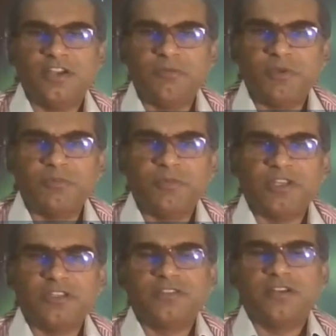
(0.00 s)
human
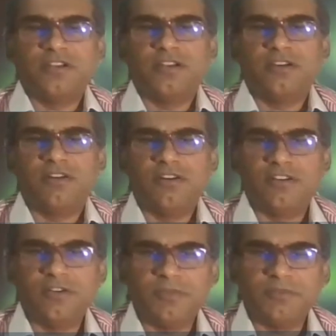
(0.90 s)
beings,
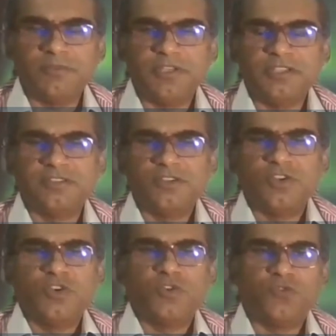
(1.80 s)
all human beings
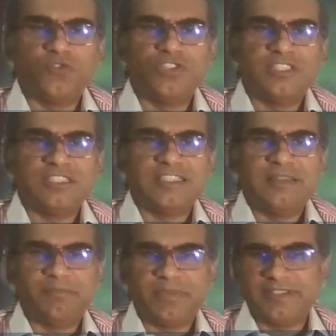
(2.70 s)
which
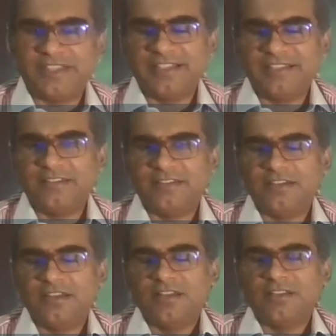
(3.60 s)
they possess.
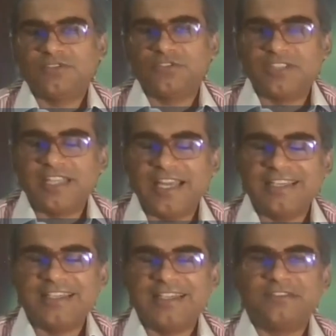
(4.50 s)
So
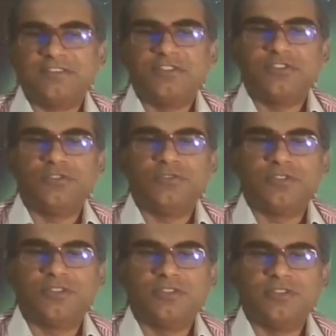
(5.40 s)
that
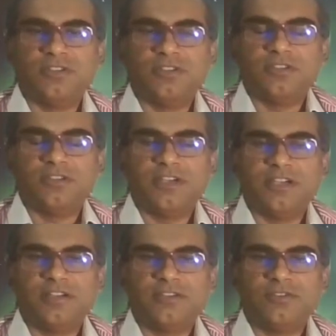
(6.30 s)
constitute
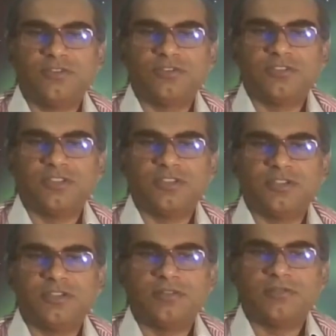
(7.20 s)
those
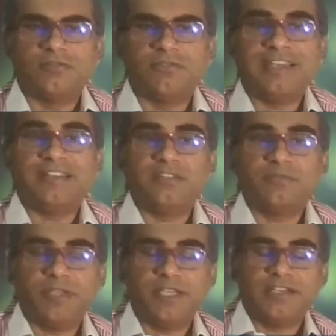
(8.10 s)

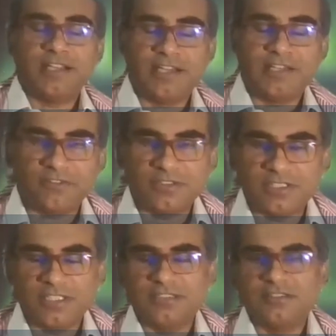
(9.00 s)
widespread
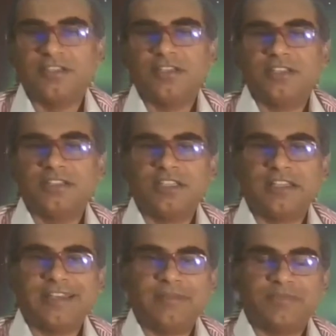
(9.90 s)
atrocities, the
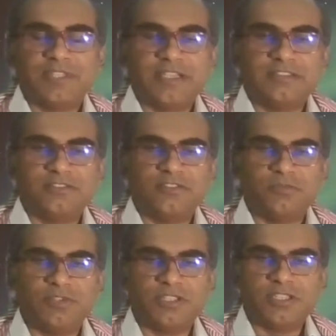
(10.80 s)
crimes against
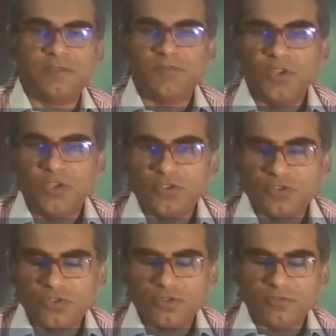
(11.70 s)
humanity.
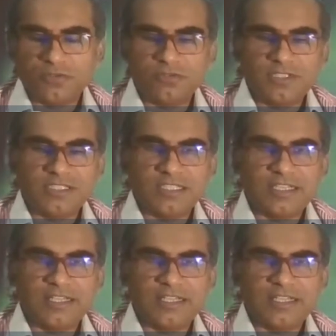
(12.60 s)
So students,